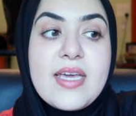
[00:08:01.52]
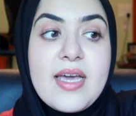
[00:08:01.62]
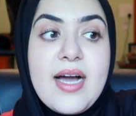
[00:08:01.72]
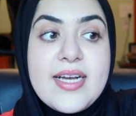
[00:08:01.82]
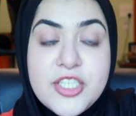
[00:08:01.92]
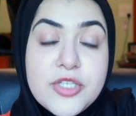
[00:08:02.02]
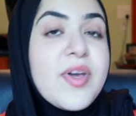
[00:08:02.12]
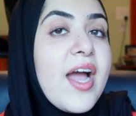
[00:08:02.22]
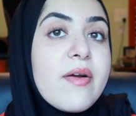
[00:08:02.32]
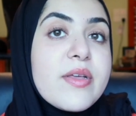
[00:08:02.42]
like, I
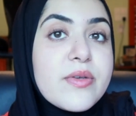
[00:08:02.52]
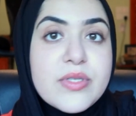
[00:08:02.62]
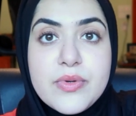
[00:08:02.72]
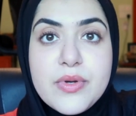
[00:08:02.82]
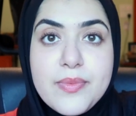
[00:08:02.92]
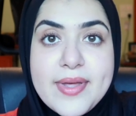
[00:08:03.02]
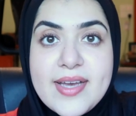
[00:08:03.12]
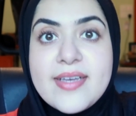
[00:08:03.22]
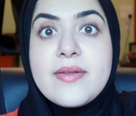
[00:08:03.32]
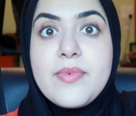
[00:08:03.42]
do carry those through when
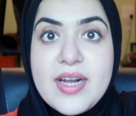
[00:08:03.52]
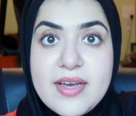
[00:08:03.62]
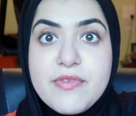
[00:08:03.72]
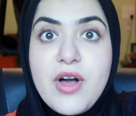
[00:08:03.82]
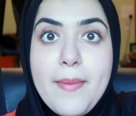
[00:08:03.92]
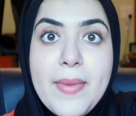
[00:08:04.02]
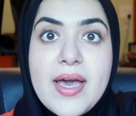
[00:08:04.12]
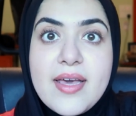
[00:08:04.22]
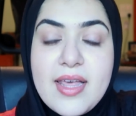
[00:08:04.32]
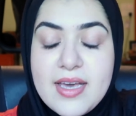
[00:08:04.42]
I've got
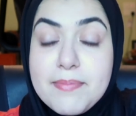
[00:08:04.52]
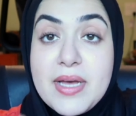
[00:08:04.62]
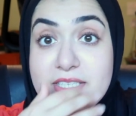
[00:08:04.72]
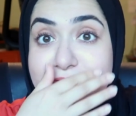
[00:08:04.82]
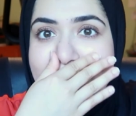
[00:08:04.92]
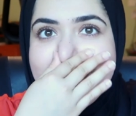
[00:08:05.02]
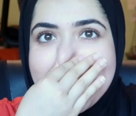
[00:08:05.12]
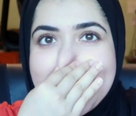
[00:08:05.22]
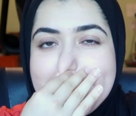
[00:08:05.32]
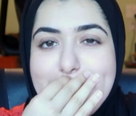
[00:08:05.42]
my like mental
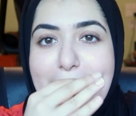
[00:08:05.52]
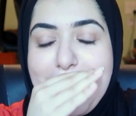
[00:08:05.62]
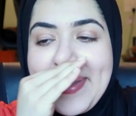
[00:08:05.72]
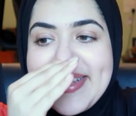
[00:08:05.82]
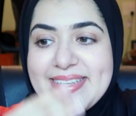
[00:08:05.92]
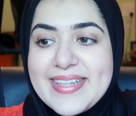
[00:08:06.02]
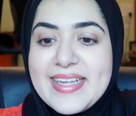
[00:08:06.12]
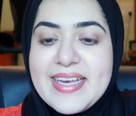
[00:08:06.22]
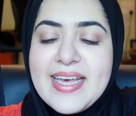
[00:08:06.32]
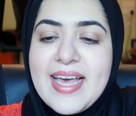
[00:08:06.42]
faculties back,
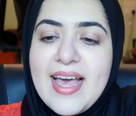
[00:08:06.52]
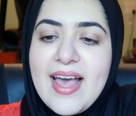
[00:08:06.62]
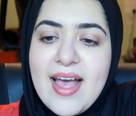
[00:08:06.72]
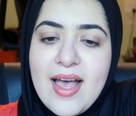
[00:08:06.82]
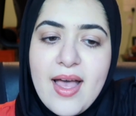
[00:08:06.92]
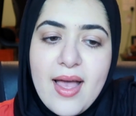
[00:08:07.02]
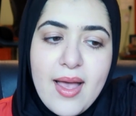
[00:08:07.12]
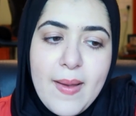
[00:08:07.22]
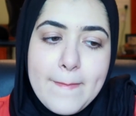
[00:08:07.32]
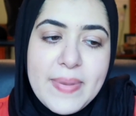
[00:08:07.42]
basically.
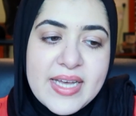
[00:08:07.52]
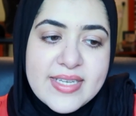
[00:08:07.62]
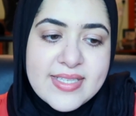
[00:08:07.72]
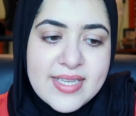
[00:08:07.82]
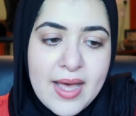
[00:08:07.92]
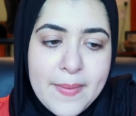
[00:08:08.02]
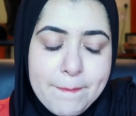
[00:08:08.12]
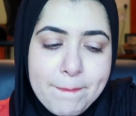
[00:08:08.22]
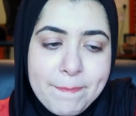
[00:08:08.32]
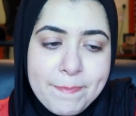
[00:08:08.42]
But
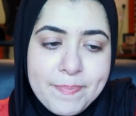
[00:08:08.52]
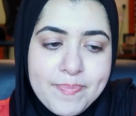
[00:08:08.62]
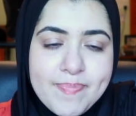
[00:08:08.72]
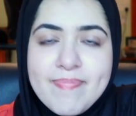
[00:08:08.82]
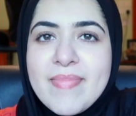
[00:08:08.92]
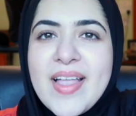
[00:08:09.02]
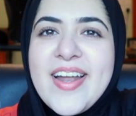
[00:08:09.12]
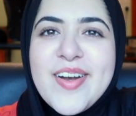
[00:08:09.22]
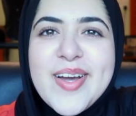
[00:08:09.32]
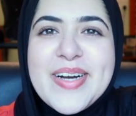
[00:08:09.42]

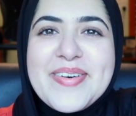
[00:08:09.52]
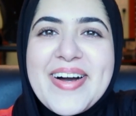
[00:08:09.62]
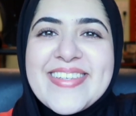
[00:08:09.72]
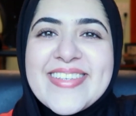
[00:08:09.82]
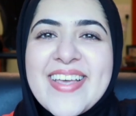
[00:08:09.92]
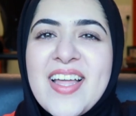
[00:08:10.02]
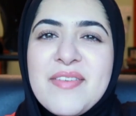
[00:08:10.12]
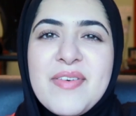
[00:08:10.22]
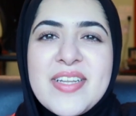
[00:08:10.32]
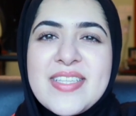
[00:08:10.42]
I don't know, I just
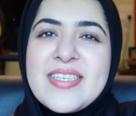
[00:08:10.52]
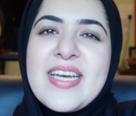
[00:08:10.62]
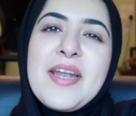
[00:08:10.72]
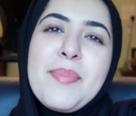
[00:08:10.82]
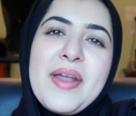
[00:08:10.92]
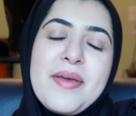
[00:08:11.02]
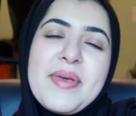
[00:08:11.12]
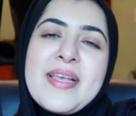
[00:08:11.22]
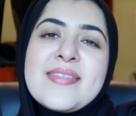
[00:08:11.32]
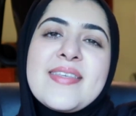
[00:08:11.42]
kind of wanted to chat about it
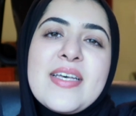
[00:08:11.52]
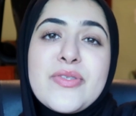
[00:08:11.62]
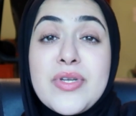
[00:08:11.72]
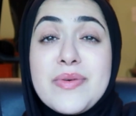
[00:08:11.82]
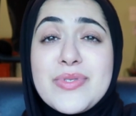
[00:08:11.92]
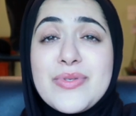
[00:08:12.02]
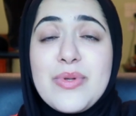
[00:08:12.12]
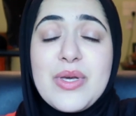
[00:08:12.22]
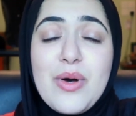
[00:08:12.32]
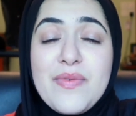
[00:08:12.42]
because yesterday was
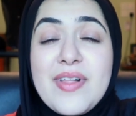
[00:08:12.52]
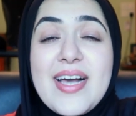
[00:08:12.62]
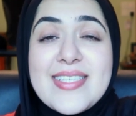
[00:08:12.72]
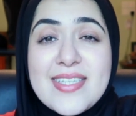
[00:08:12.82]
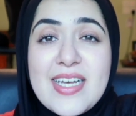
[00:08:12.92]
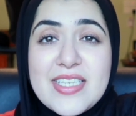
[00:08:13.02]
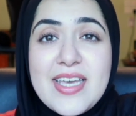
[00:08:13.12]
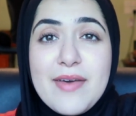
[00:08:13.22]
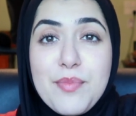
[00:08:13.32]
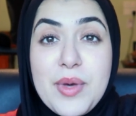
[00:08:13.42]
truly awful. I still
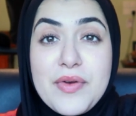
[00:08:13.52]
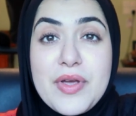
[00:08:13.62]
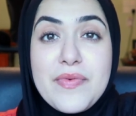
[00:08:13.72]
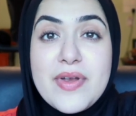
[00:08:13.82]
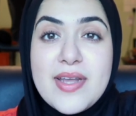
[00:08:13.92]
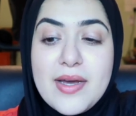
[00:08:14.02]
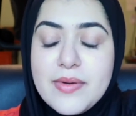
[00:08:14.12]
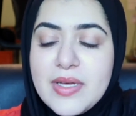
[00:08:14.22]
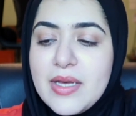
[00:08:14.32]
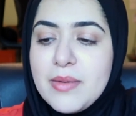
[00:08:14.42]
actually have a migraine right
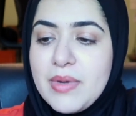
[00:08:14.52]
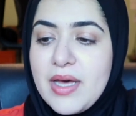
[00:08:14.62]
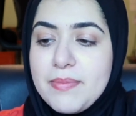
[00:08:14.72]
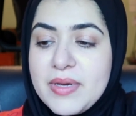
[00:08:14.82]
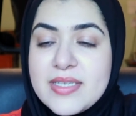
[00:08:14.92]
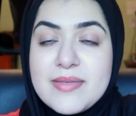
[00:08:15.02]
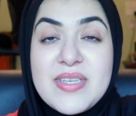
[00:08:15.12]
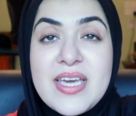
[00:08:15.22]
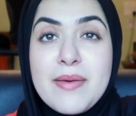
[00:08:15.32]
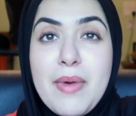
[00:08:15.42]
now, but because
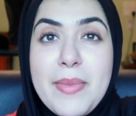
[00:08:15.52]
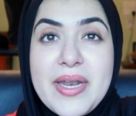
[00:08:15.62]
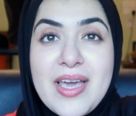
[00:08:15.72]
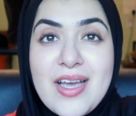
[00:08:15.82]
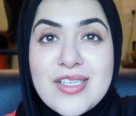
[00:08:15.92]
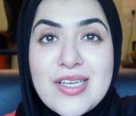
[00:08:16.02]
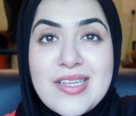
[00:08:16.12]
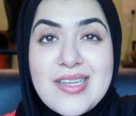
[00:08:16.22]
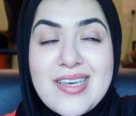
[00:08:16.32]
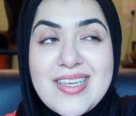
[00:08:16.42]
I'm taking my
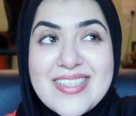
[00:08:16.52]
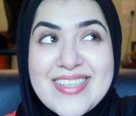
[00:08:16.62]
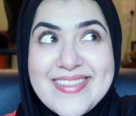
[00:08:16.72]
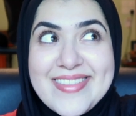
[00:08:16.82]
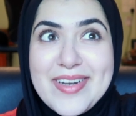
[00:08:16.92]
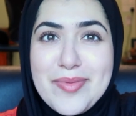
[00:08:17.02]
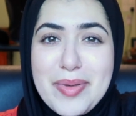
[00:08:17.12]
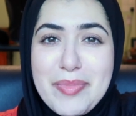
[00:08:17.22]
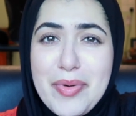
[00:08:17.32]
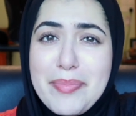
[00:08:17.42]
medication, it's a little
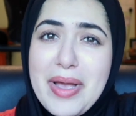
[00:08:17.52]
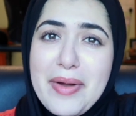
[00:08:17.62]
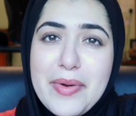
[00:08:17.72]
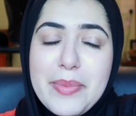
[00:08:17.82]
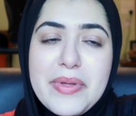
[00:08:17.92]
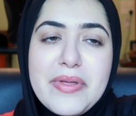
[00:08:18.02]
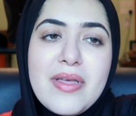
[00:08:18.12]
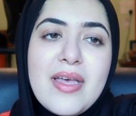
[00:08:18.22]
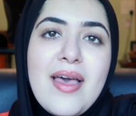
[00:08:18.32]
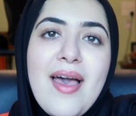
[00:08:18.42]
bit more
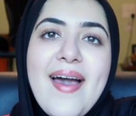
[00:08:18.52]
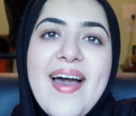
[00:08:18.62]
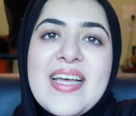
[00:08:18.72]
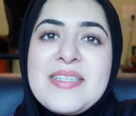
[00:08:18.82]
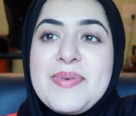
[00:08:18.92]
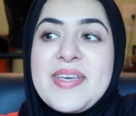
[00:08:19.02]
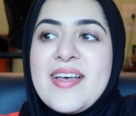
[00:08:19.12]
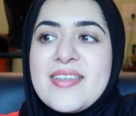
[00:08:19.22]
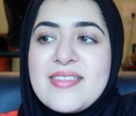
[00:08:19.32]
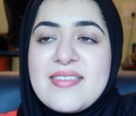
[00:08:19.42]
bearable. And
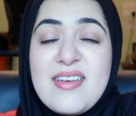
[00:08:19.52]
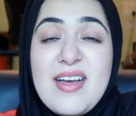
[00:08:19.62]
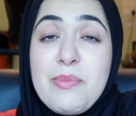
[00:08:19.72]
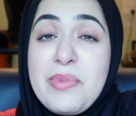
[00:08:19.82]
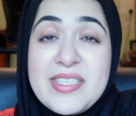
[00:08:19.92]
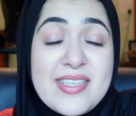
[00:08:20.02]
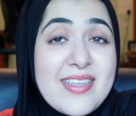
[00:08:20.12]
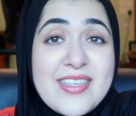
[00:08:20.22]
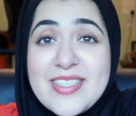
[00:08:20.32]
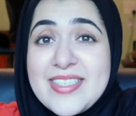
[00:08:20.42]
because I'm
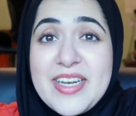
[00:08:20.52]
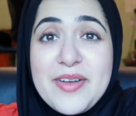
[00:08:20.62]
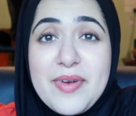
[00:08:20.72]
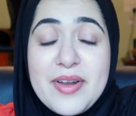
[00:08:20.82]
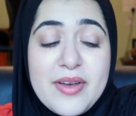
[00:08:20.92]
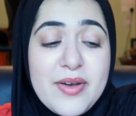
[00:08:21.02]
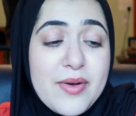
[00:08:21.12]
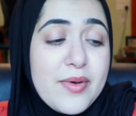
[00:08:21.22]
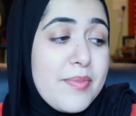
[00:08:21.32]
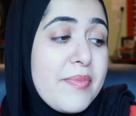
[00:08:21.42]
basically just sitting around at
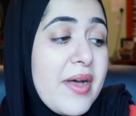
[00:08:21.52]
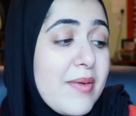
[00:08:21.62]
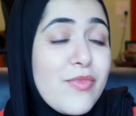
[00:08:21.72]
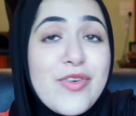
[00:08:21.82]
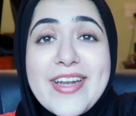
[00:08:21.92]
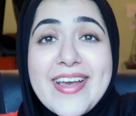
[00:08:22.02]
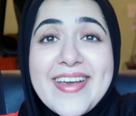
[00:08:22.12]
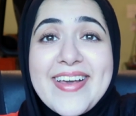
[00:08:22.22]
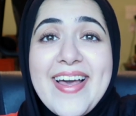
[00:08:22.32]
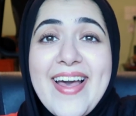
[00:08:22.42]
home, I'm
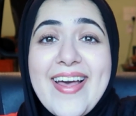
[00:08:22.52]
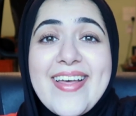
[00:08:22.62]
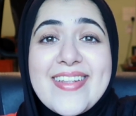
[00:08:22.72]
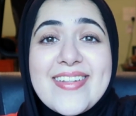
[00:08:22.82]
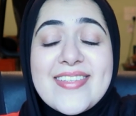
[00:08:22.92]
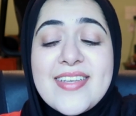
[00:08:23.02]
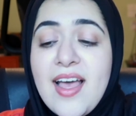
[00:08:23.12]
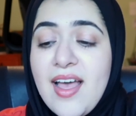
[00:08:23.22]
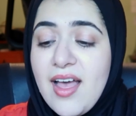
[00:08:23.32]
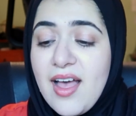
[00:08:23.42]
reading, and
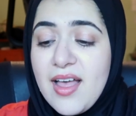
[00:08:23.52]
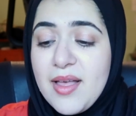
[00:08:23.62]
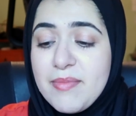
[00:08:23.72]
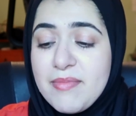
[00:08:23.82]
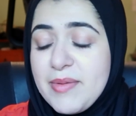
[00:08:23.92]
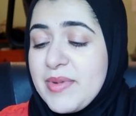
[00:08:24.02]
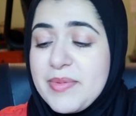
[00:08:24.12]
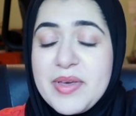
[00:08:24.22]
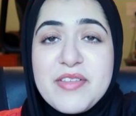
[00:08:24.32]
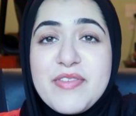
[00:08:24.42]
I'm going
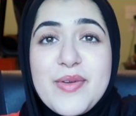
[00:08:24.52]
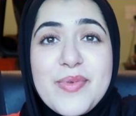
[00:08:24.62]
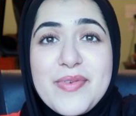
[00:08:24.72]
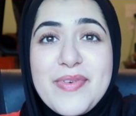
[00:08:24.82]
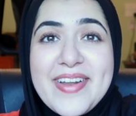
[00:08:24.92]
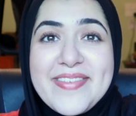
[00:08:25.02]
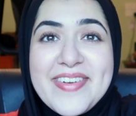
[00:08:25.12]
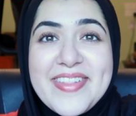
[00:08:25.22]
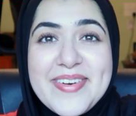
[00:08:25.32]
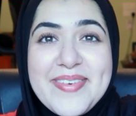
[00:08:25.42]
to be on the phone with a friend
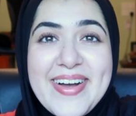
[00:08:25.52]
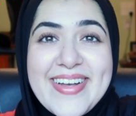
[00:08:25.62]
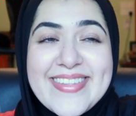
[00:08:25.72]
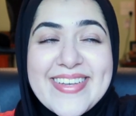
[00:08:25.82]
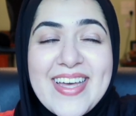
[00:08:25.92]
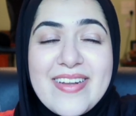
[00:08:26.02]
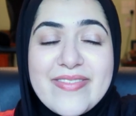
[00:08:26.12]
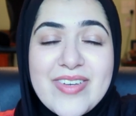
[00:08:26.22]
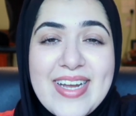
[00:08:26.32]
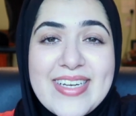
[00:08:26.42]
for a little while to kind
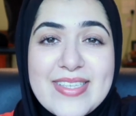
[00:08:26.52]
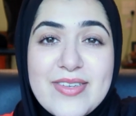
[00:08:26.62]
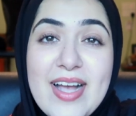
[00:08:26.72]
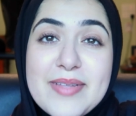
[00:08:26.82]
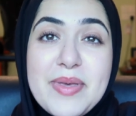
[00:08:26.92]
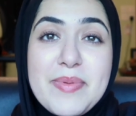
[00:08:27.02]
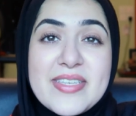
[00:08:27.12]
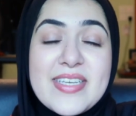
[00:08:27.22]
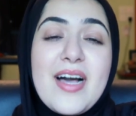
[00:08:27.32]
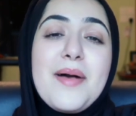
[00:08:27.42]
of try and distract me,
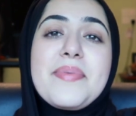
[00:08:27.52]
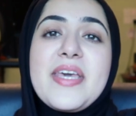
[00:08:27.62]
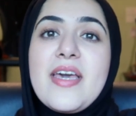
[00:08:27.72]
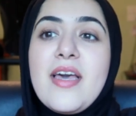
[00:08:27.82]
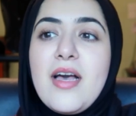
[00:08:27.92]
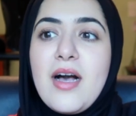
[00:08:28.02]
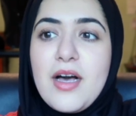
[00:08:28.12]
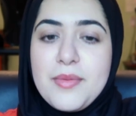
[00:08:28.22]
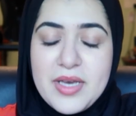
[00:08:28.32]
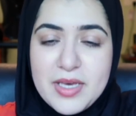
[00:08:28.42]
because I can't be
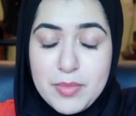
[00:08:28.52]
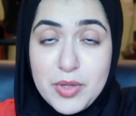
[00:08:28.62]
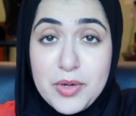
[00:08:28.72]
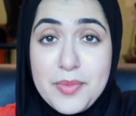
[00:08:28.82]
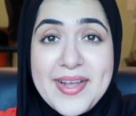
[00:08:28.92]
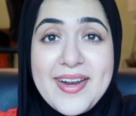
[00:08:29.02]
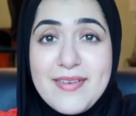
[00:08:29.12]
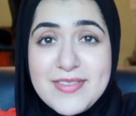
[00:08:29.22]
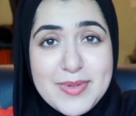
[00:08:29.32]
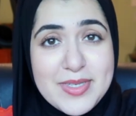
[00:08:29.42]
on my computer. What I'd
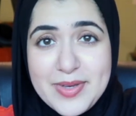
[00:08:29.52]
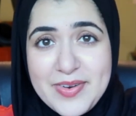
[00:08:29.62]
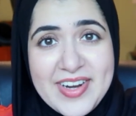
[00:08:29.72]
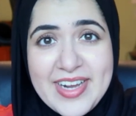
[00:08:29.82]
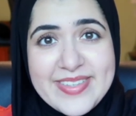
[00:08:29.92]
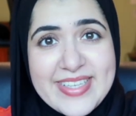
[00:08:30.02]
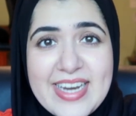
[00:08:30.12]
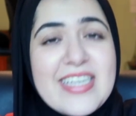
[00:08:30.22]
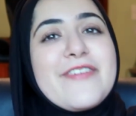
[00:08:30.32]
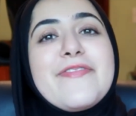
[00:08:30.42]
love to be doing right now is
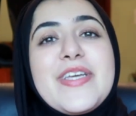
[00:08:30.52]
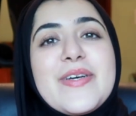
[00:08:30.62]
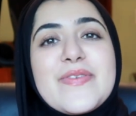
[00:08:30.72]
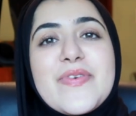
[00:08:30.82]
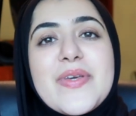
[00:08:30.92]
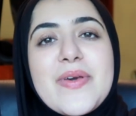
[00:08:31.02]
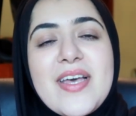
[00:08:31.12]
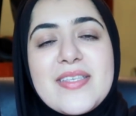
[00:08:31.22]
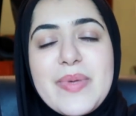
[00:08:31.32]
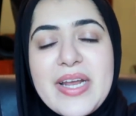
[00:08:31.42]
editing videos for you
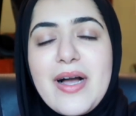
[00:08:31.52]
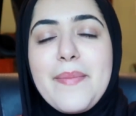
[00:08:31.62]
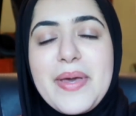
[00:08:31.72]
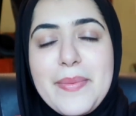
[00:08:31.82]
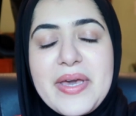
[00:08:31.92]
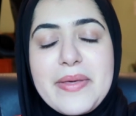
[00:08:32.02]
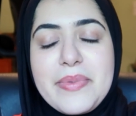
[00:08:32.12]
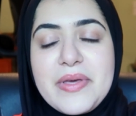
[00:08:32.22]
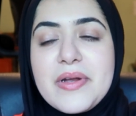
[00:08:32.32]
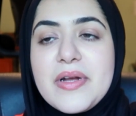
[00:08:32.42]
guys, but I can't be on my
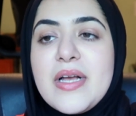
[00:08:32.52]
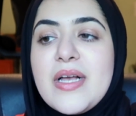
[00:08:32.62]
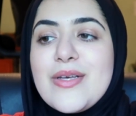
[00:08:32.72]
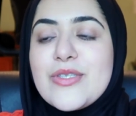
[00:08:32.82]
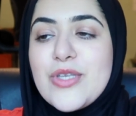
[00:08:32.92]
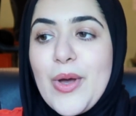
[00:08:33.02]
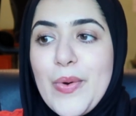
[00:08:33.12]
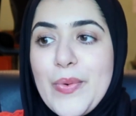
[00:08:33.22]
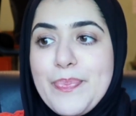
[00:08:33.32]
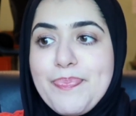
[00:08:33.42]
computer.
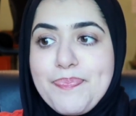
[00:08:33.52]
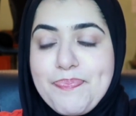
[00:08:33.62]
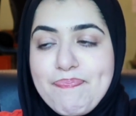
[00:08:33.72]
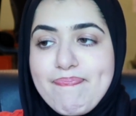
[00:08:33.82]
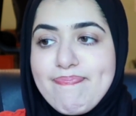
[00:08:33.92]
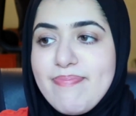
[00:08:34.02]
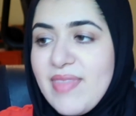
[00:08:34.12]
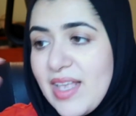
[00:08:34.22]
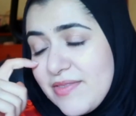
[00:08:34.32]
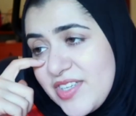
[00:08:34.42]
So
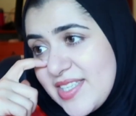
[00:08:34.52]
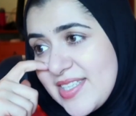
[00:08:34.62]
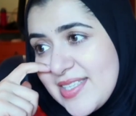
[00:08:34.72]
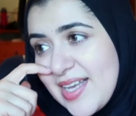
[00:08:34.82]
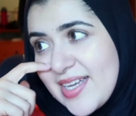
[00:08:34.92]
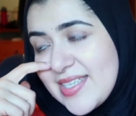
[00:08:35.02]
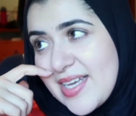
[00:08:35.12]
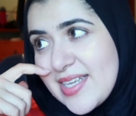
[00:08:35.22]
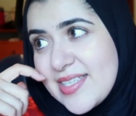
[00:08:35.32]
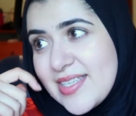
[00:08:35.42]
I've just
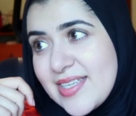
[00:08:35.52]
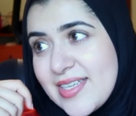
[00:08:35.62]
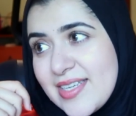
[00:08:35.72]
decided,